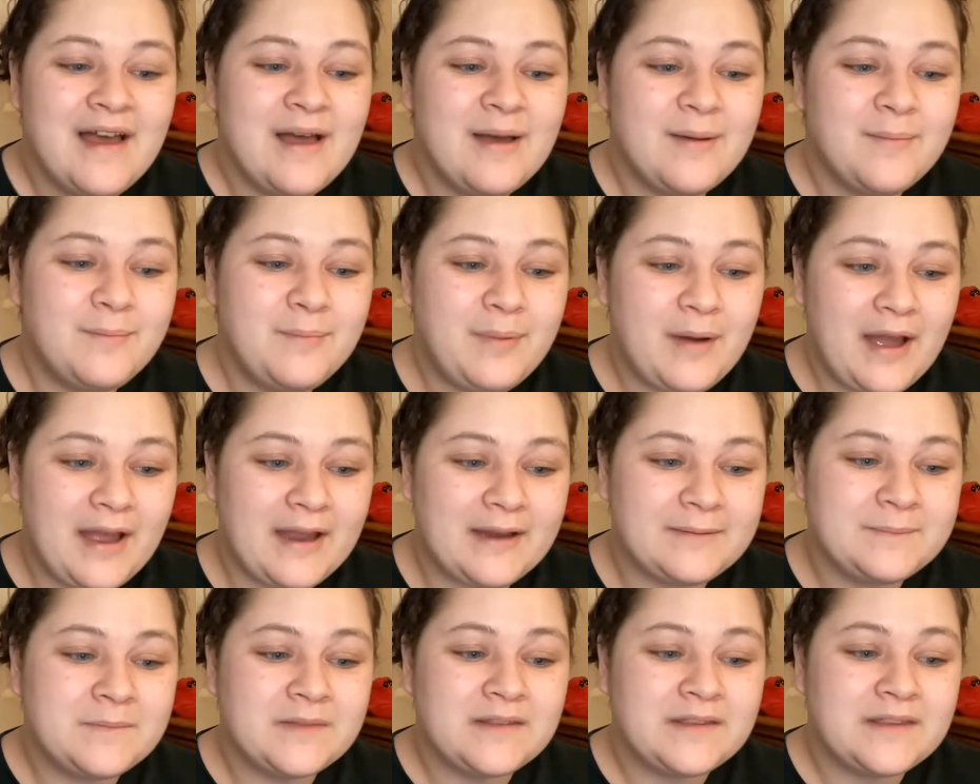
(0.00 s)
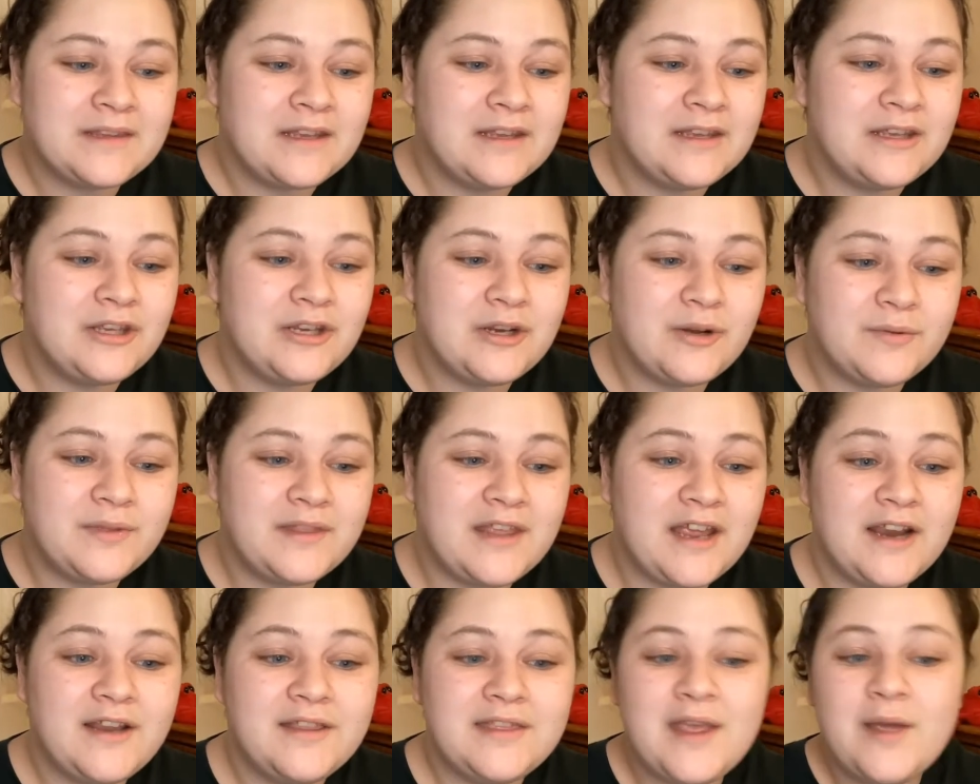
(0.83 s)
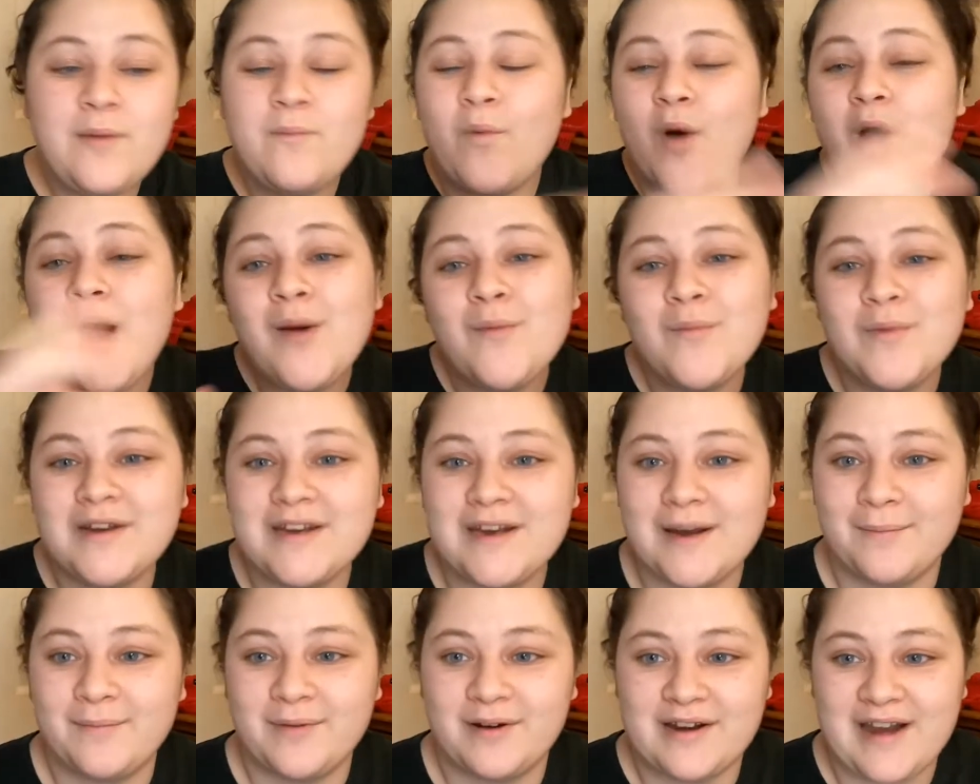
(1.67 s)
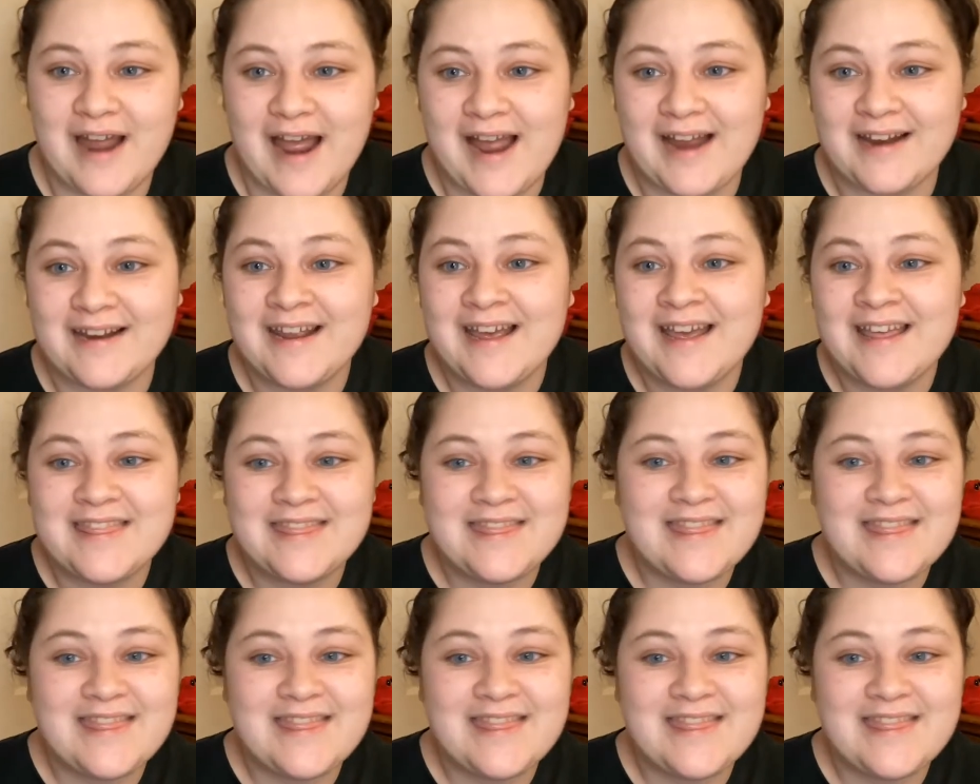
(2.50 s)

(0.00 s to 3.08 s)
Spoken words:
But, you know, they want win number 9.